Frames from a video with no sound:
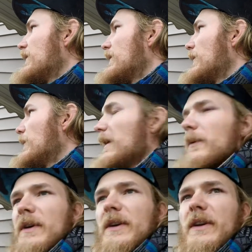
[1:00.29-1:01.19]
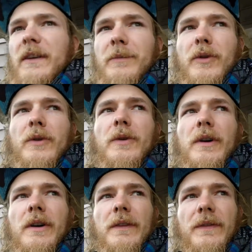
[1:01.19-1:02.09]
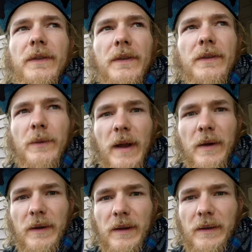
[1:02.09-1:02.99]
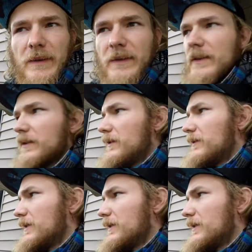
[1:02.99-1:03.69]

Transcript: So yeah, we're gonna explore the surroundings over